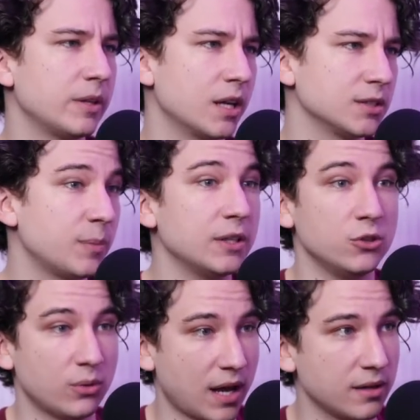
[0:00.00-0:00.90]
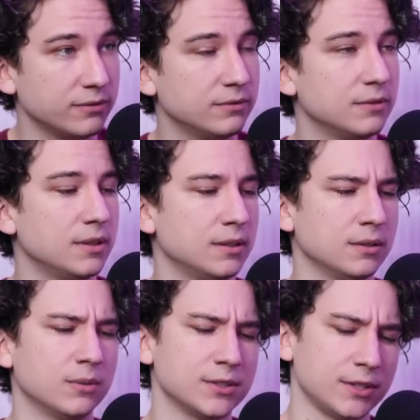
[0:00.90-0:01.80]
maybe the guts, but you have,
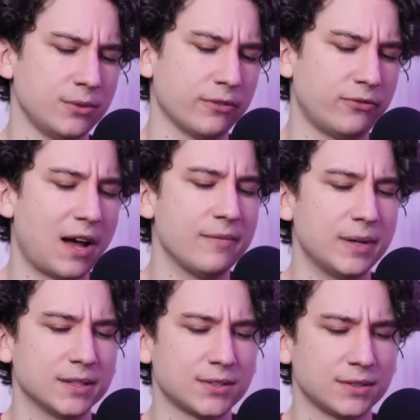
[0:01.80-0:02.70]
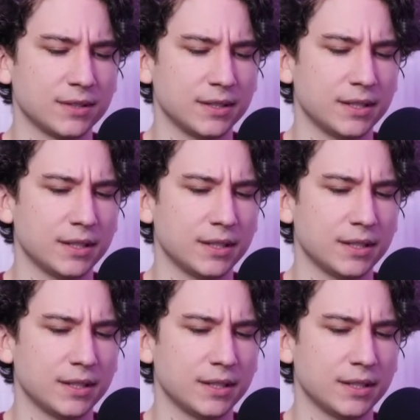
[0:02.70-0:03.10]
what is it? You have 5 minutes